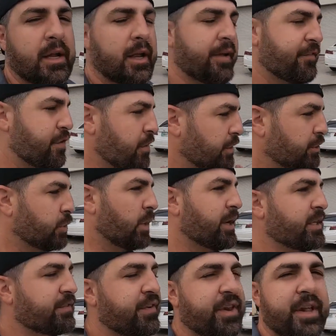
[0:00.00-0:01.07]
If you
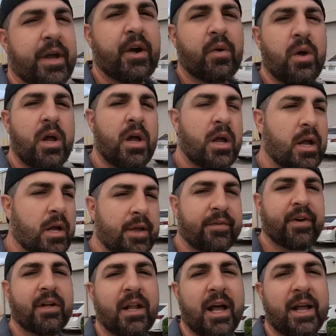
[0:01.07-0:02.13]
enjoyed this video,
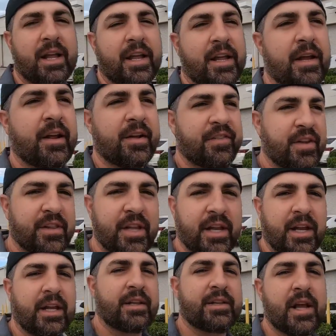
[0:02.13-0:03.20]
give it a like. If you
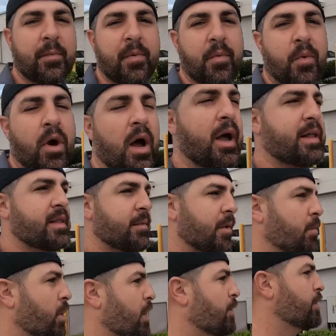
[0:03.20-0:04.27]
didn't, tell me why. Tell
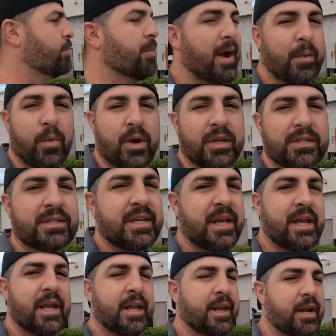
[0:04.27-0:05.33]
me what you might want to
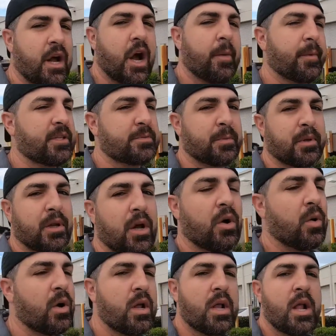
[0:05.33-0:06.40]
see in the comments
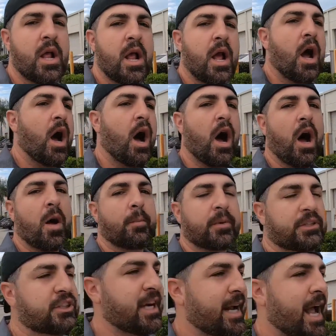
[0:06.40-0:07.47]
below.
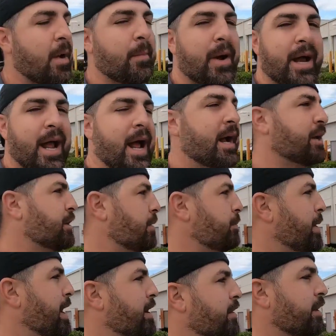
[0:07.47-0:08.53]
Check out my
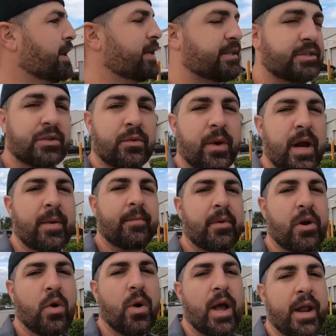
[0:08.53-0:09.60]
Acura Painter
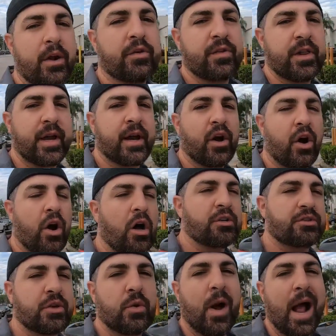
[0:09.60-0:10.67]
Instagram. Go ahead over there.
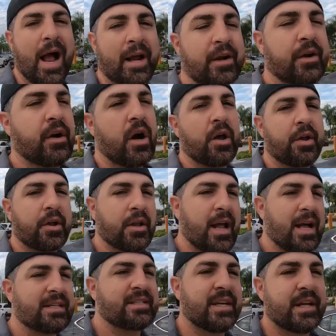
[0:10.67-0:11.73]
Also Acura Honda
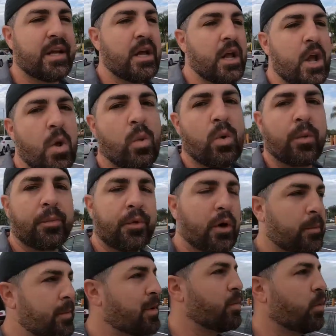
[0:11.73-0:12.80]
Classic, where we're
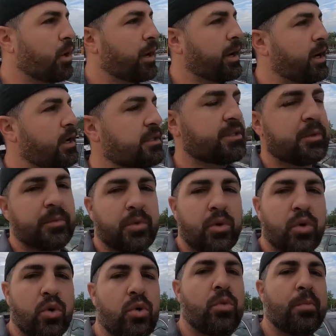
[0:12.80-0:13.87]
going to be working on some
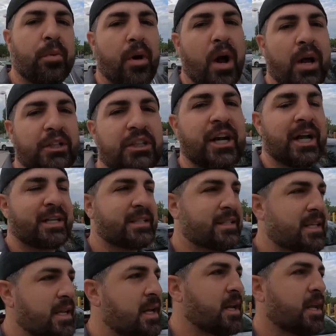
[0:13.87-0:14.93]
cool
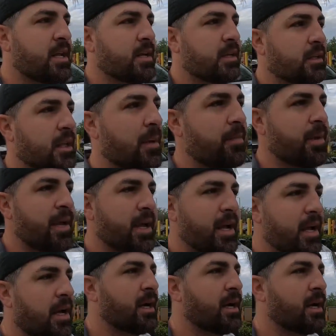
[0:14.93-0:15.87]
projects. Let me